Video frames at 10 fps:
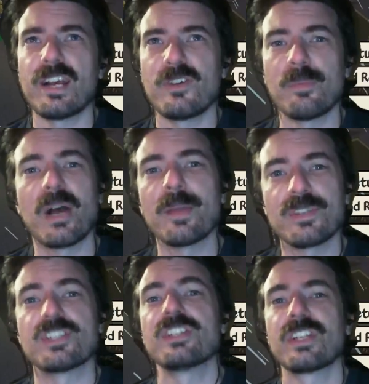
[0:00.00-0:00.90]
on my
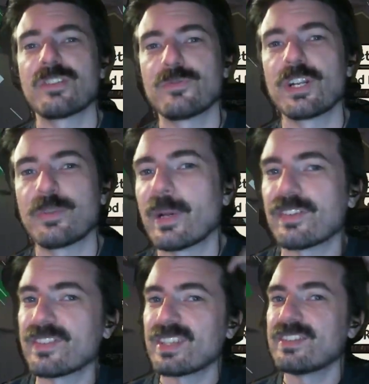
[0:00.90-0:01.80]
machine it can run
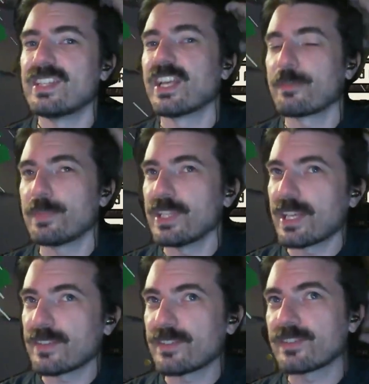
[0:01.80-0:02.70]
about 60
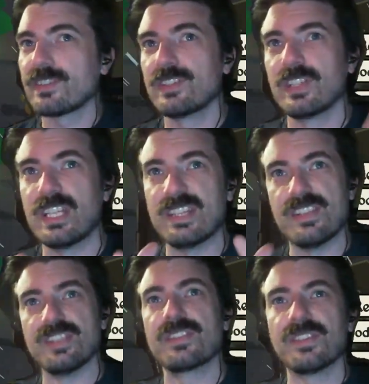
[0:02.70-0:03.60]
FPS in
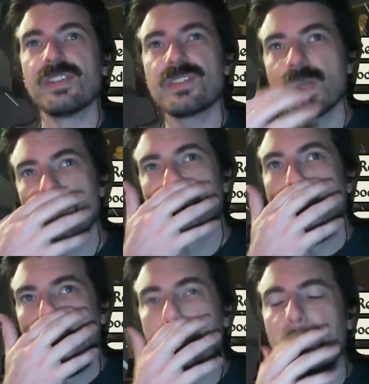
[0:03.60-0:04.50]
these conditions,
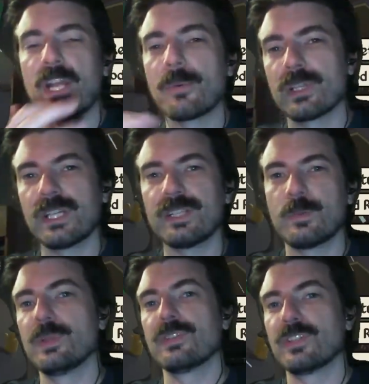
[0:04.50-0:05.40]
but I would like to
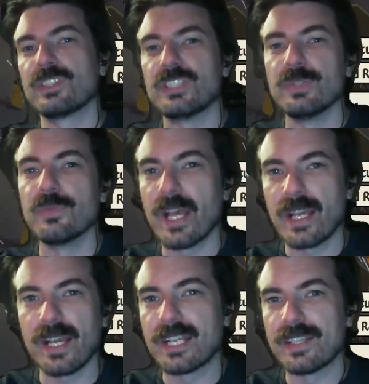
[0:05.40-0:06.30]
be able to achieve that
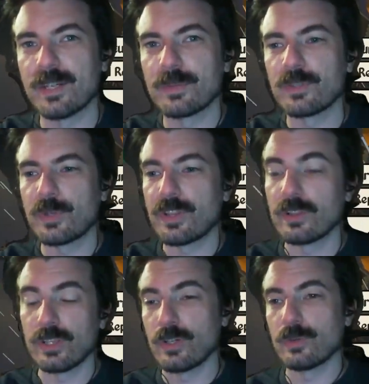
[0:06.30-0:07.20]
kind of number with
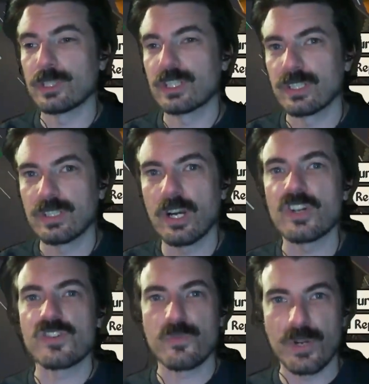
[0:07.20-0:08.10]
lower
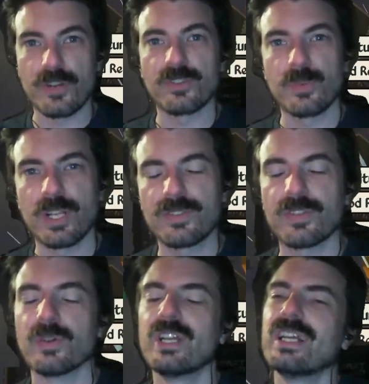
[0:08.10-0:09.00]
hardware as well.
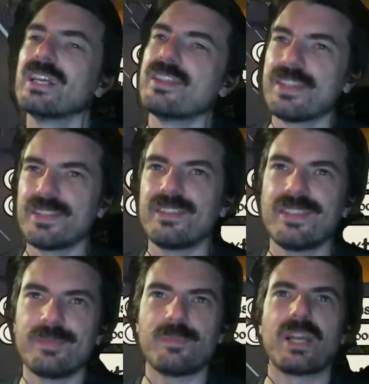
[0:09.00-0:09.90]
So this
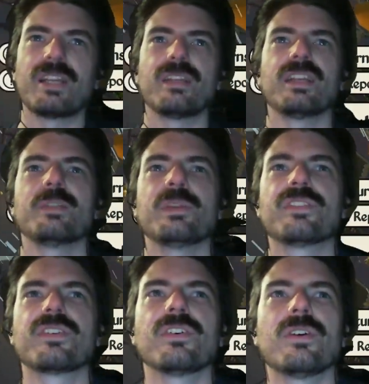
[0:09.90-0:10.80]
isn't by any
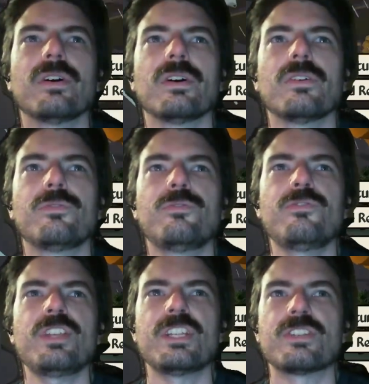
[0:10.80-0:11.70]
means
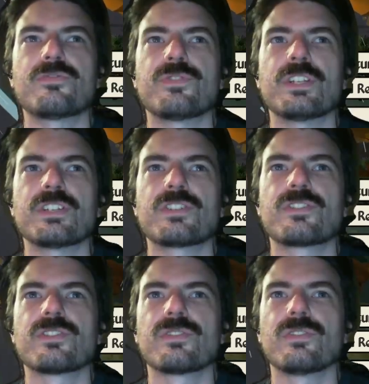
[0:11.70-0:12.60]

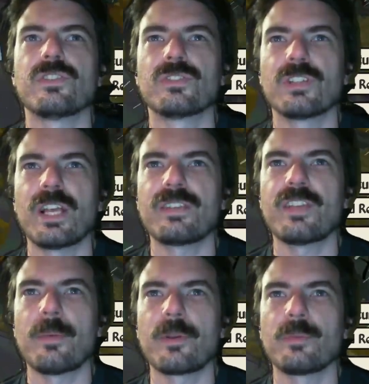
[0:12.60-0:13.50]
finished, or the last
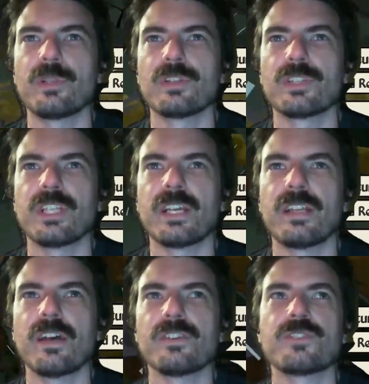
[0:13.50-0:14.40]
time I'm going to be looking at
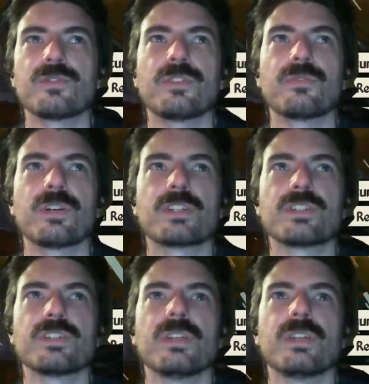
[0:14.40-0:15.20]
how the trees function.